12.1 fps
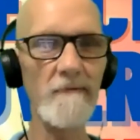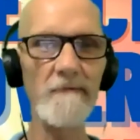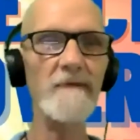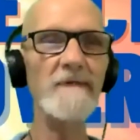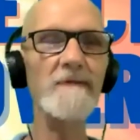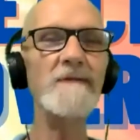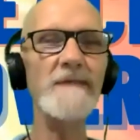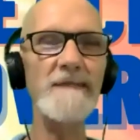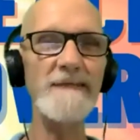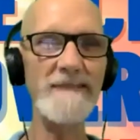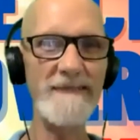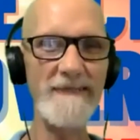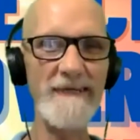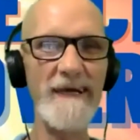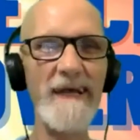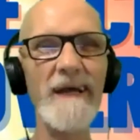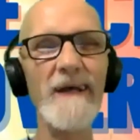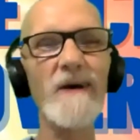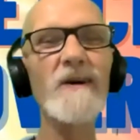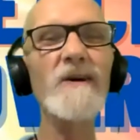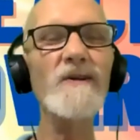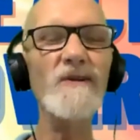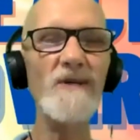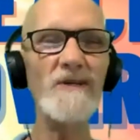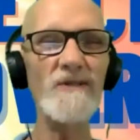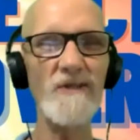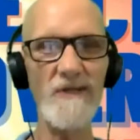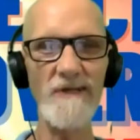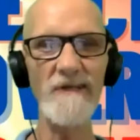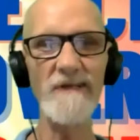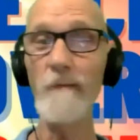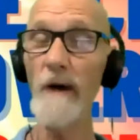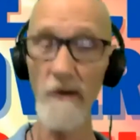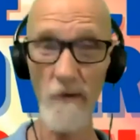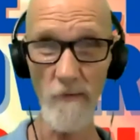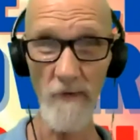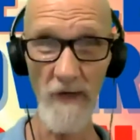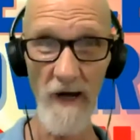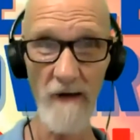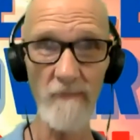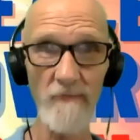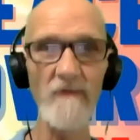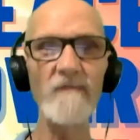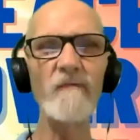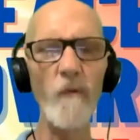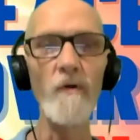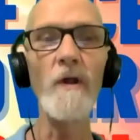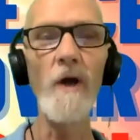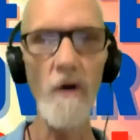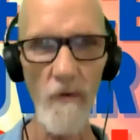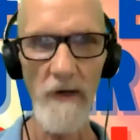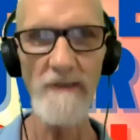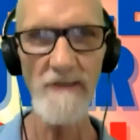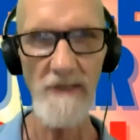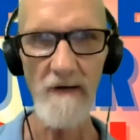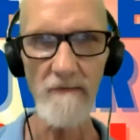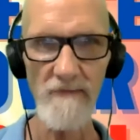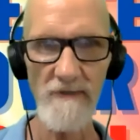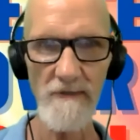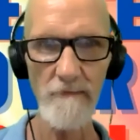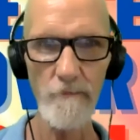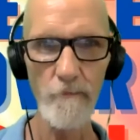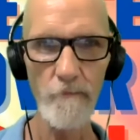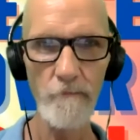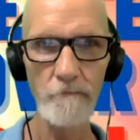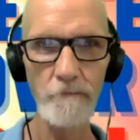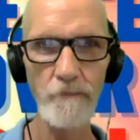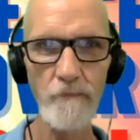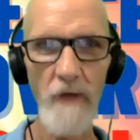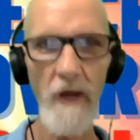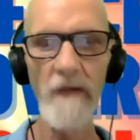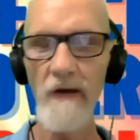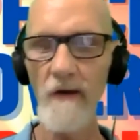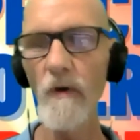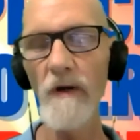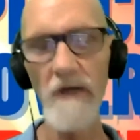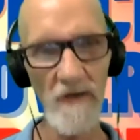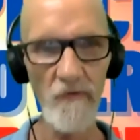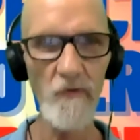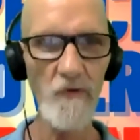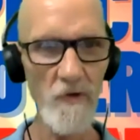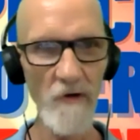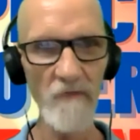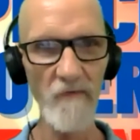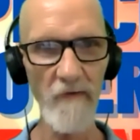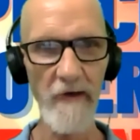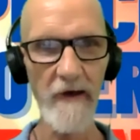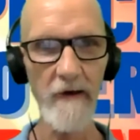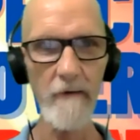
disease condition, the medical monopoly for low enzymes, and they want to give you a drug for that.